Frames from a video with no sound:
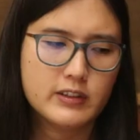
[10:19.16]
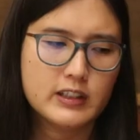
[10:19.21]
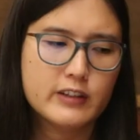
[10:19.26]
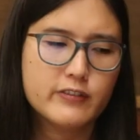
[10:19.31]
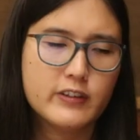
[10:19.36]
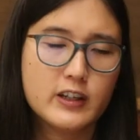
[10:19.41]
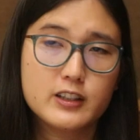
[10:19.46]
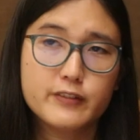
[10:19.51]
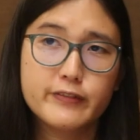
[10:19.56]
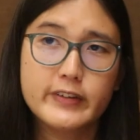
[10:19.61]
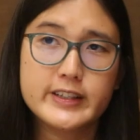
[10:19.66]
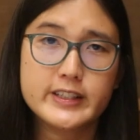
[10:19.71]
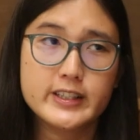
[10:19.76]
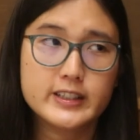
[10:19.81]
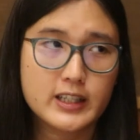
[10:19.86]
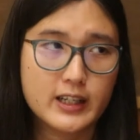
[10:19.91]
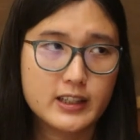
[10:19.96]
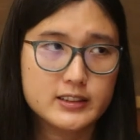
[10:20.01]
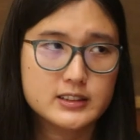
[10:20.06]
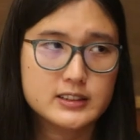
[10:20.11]
when I found fake
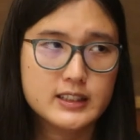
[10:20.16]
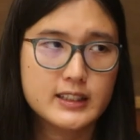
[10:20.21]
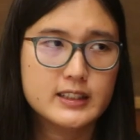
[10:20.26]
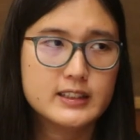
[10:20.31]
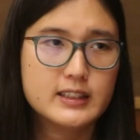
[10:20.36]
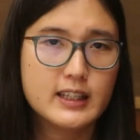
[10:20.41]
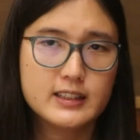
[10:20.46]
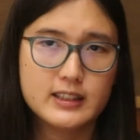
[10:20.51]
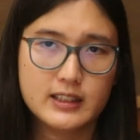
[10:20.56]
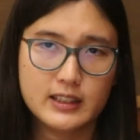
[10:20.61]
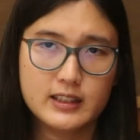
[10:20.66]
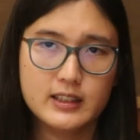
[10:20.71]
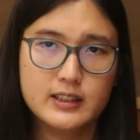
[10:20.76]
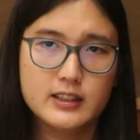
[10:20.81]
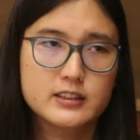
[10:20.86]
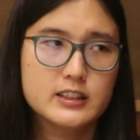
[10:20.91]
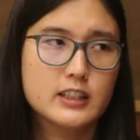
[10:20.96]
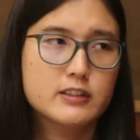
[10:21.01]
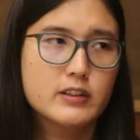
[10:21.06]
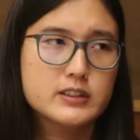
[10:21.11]
accounts in Delhi
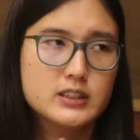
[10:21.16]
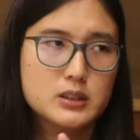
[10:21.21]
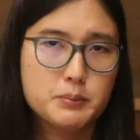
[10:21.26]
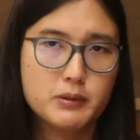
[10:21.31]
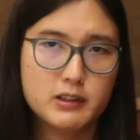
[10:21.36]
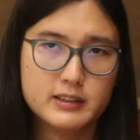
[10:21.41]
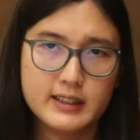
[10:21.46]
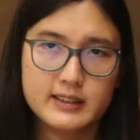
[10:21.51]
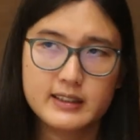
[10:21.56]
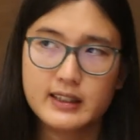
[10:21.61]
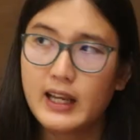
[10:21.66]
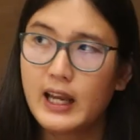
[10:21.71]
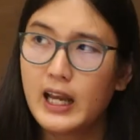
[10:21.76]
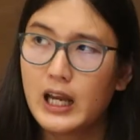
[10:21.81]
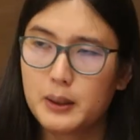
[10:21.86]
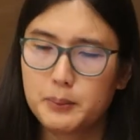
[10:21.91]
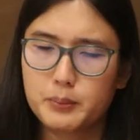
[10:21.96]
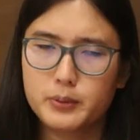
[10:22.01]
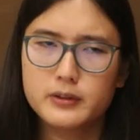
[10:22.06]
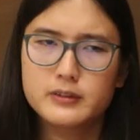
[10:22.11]
that were supporting the
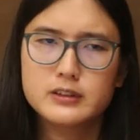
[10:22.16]
AAP,